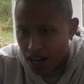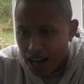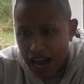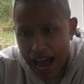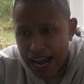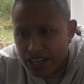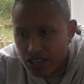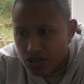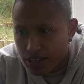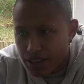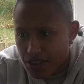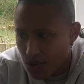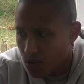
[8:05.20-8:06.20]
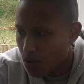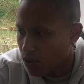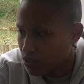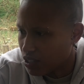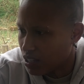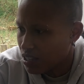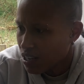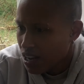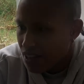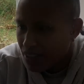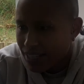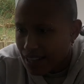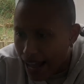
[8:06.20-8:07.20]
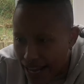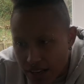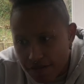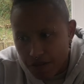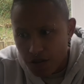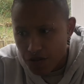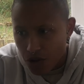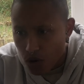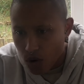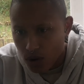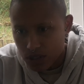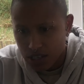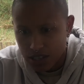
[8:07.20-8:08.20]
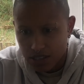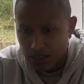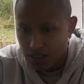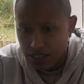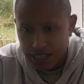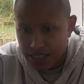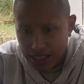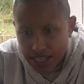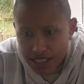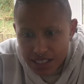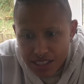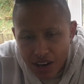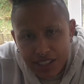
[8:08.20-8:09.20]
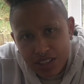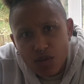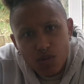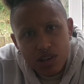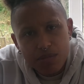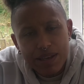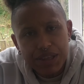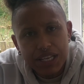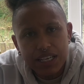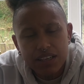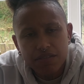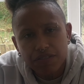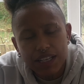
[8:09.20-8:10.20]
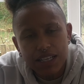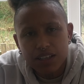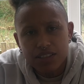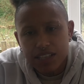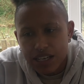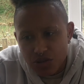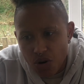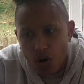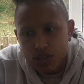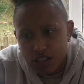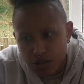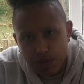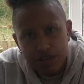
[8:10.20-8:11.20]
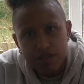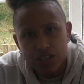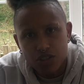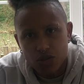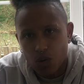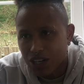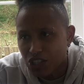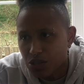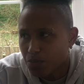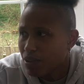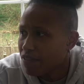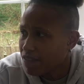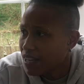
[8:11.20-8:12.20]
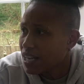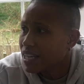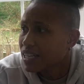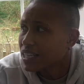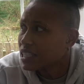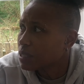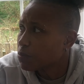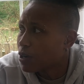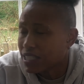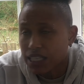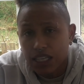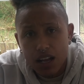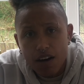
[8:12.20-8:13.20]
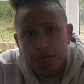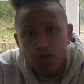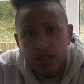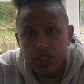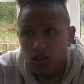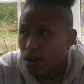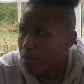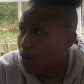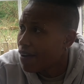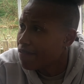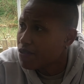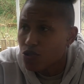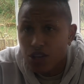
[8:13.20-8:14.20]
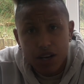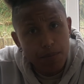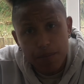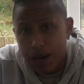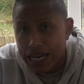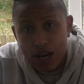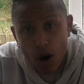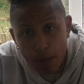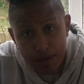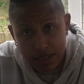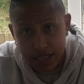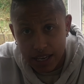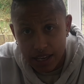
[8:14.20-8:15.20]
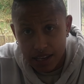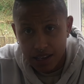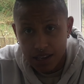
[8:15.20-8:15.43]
angry thoughts and these hateful thoughts and these things that I don't want to be thinking and feeling because they're not spiritual. I should be feeling and expressing love all the time, but I feel the complete opposite.